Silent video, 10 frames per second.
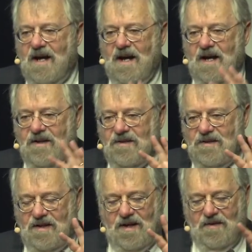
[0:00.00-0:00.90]
Uh,
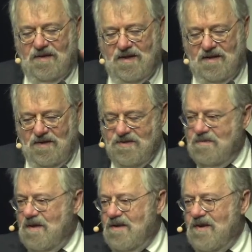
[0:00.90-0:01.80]
you know, it used
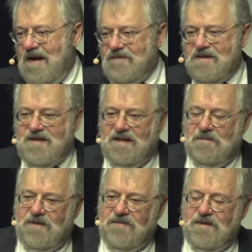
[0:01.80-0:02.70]
to be you'd have to send
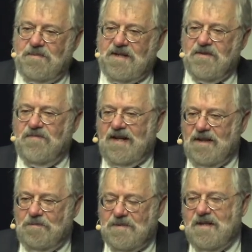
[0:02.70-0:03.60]
them in for, to be
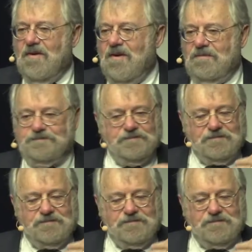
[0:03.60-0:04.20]
developed and all.